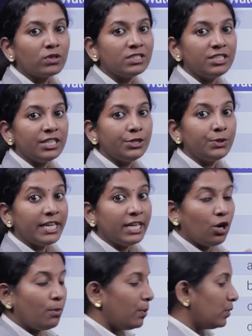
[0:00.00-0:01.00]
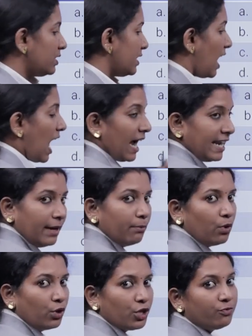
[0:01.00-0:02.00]
oxygen to decompose the high
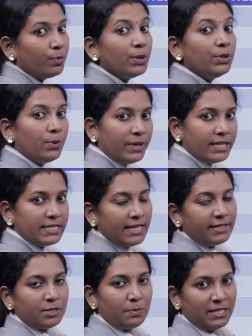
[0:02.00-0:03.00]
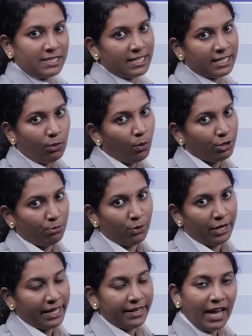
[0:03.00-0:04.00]
amount of pollutants that is present in the water
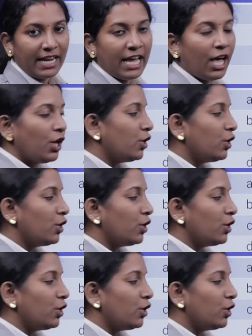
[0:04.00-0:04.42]
body, right?